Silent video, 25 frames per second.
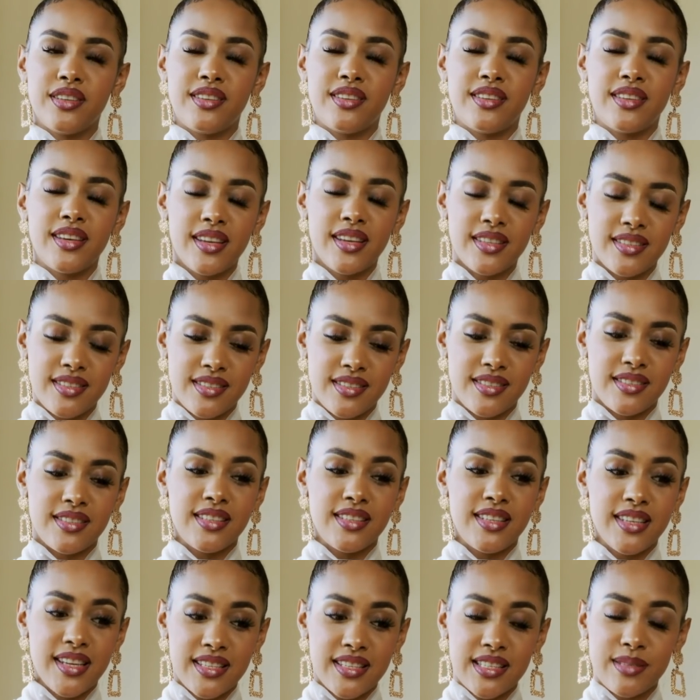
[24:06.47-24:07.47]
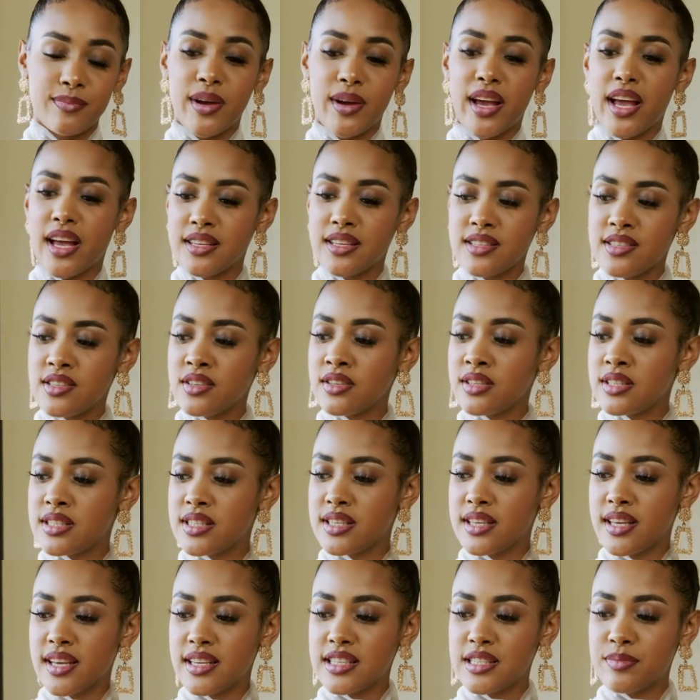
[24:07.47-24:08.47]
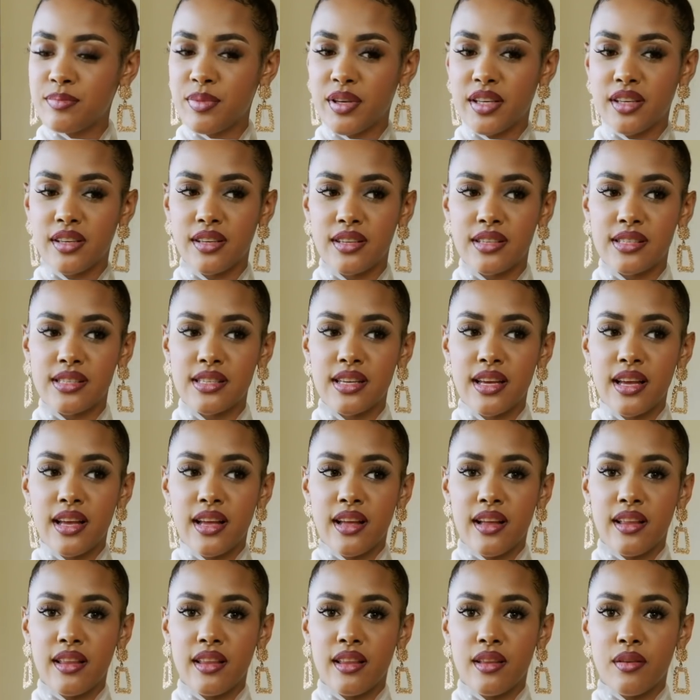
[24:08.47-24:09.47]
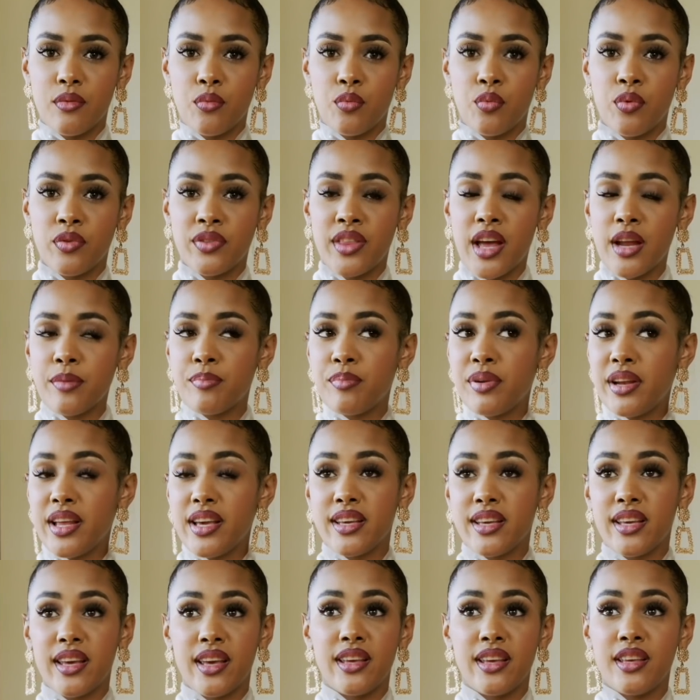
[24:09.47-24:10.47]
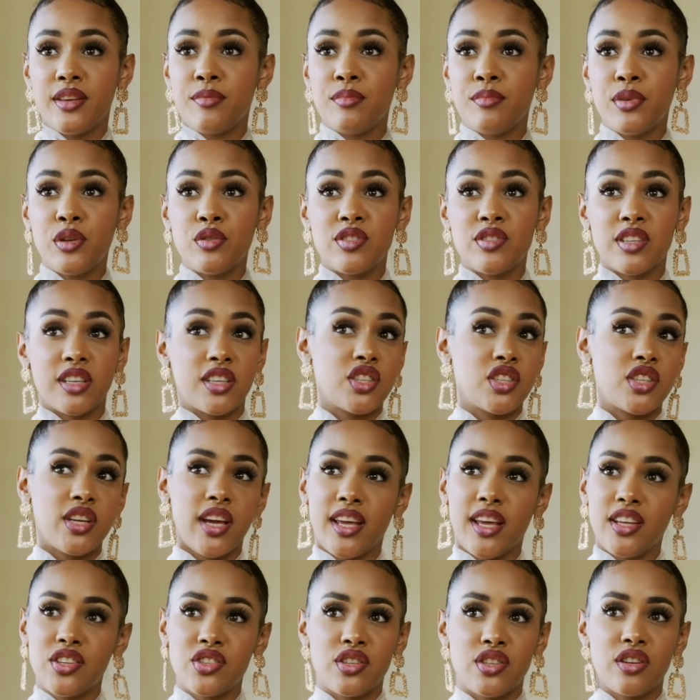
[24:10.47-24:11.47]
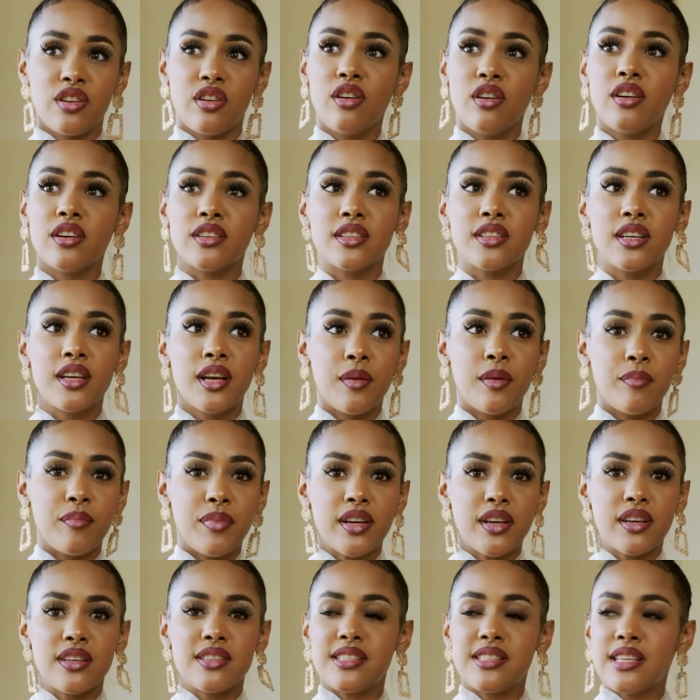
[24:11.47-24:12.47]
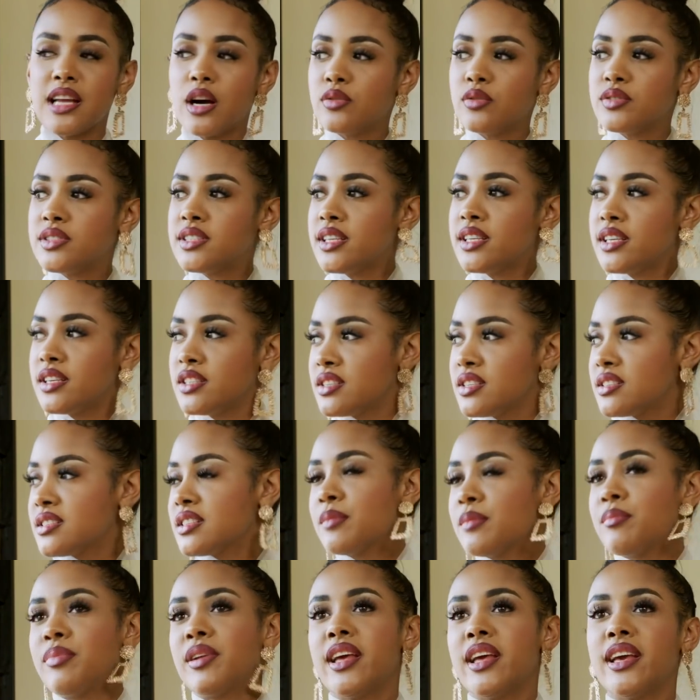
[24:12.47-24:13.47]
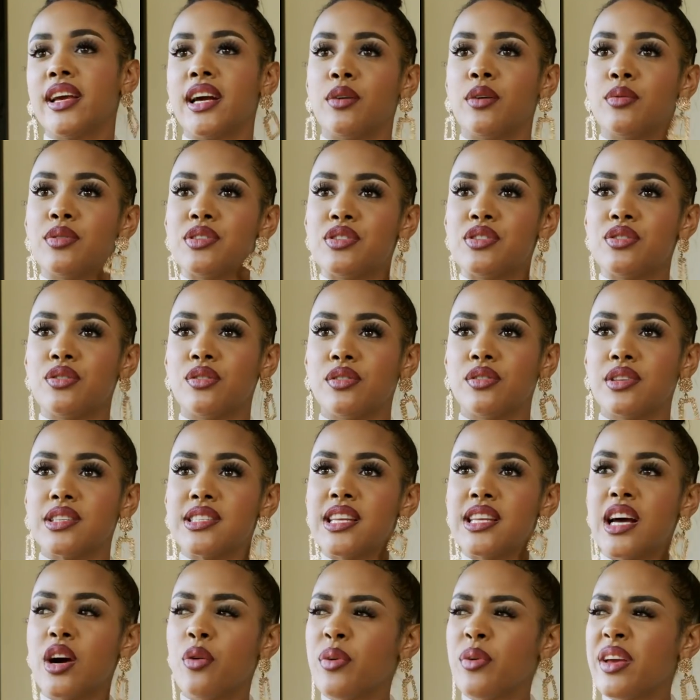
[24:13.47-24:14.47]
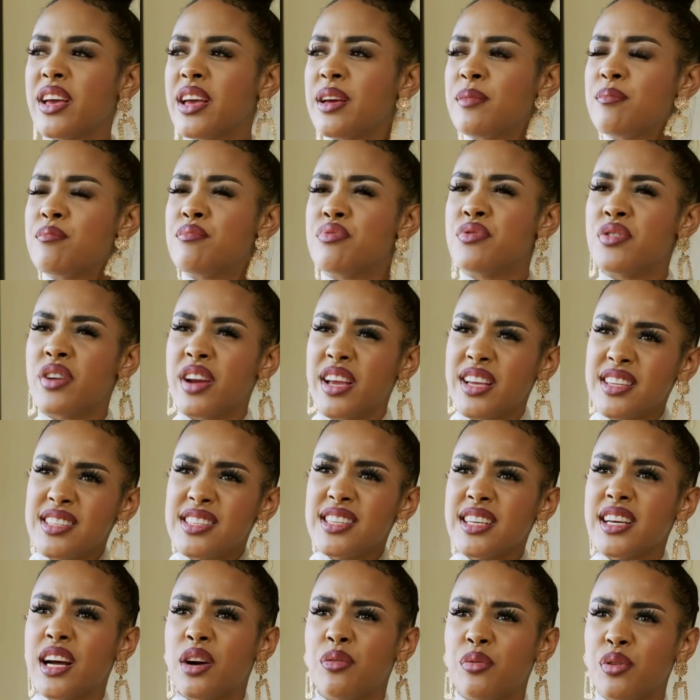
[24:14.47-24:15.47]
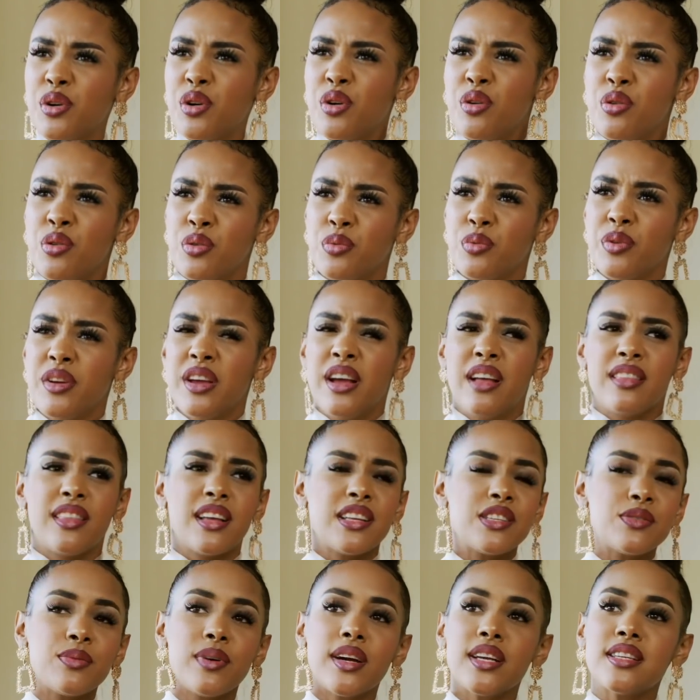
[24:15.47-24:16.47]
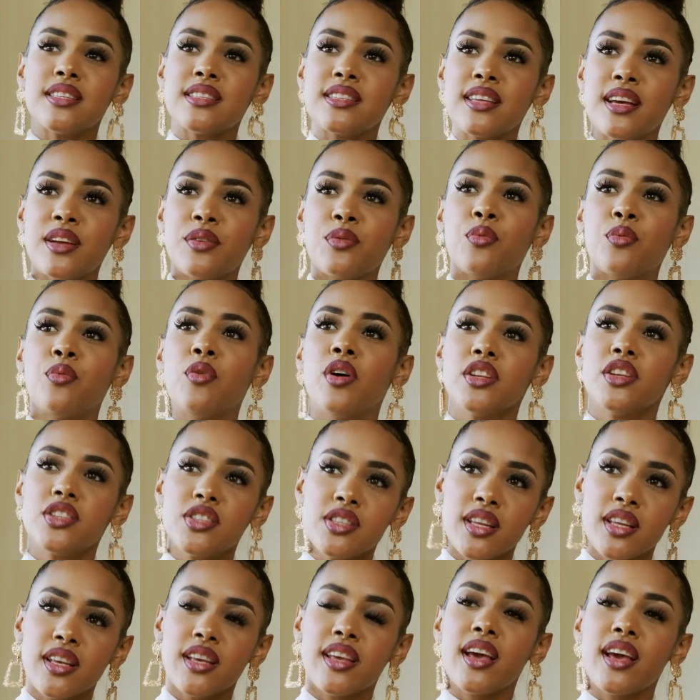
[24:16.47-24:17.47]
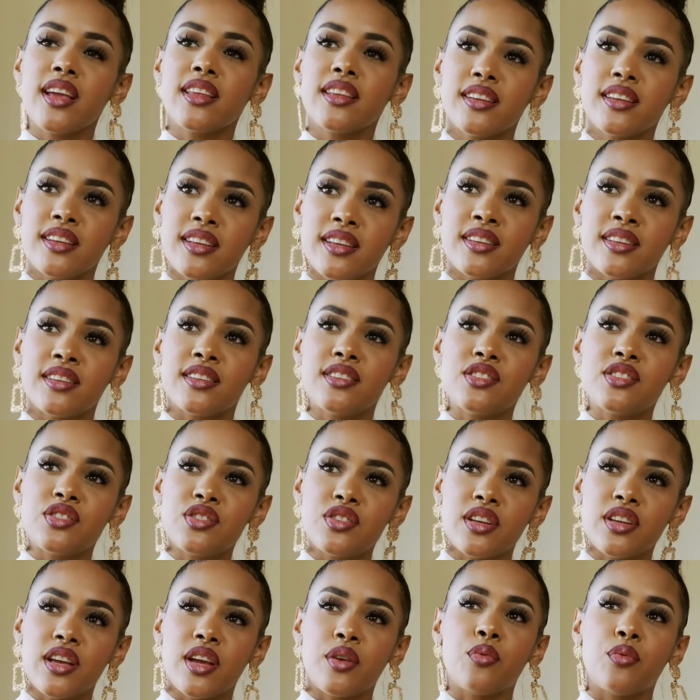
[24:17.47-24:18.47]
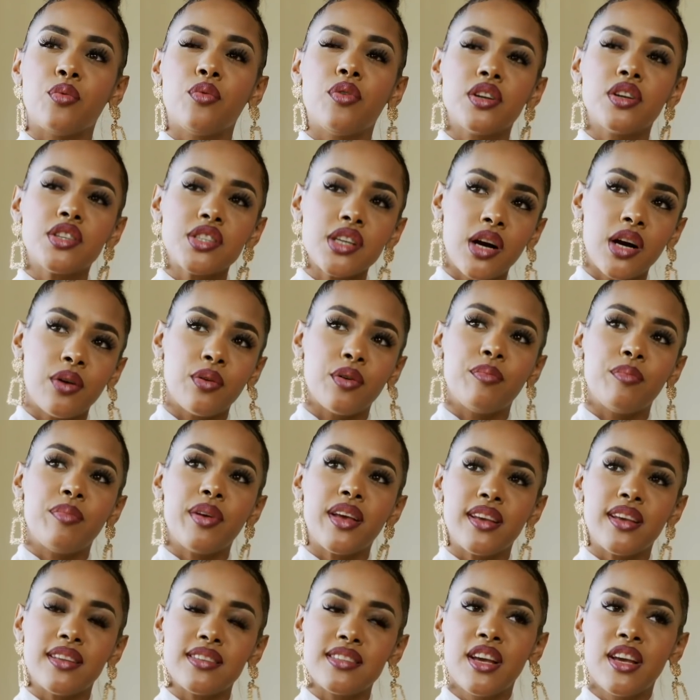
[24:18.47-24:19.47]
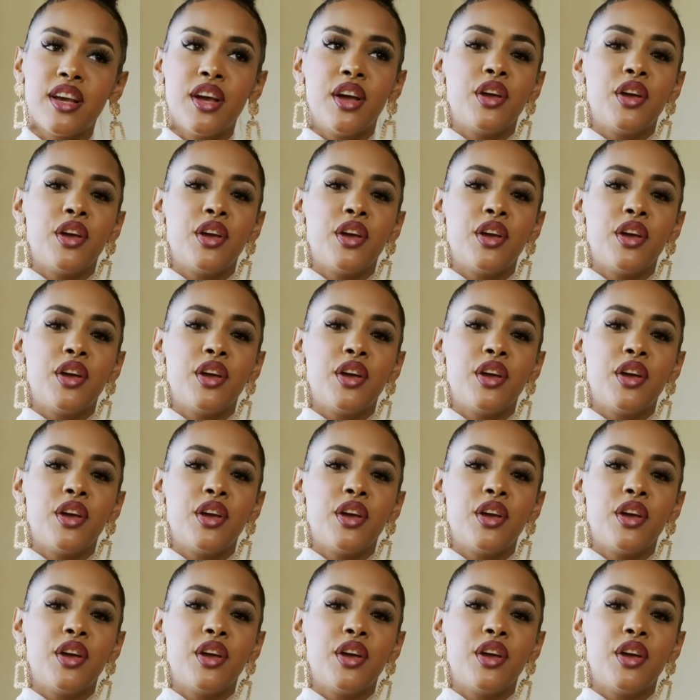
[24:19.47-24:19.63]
Yes. My answer is yes, because that Play KE music changed a lot, because now DJs are playing our songs. Now we're embracing our own. That's why I said watch the Kenyan industry and watch our pace.